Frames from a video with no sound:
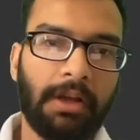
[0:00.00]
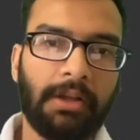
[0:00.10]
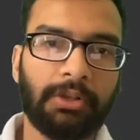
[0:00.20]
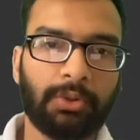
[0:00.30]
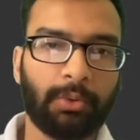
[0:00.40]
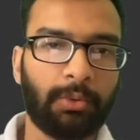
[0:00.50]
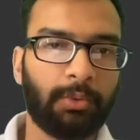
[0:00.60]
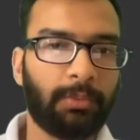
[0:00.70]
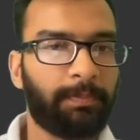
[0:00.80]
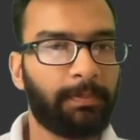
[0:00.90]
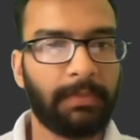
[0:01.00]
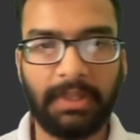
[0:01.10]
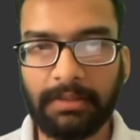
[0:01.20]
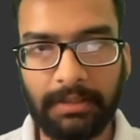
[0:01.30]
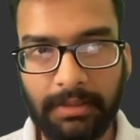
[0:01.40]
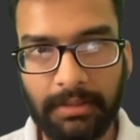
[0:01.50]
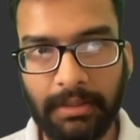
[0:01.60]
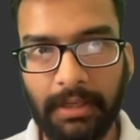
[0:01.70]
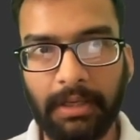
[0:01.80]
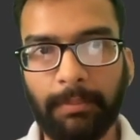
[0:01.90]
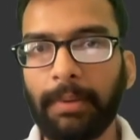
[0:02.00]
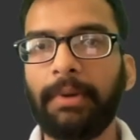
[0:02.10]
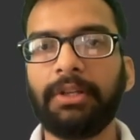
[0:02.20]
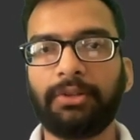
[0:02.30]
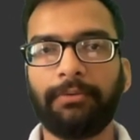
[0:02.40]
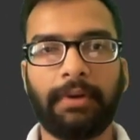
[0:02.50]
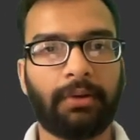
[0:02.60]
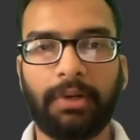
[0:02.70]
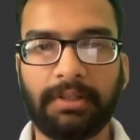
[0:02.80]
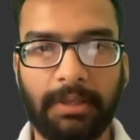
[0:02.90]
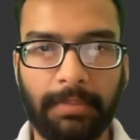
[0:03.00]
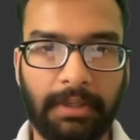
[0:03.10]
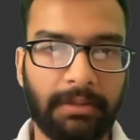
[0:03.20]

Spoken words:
So this is the implementation of factory design pattern.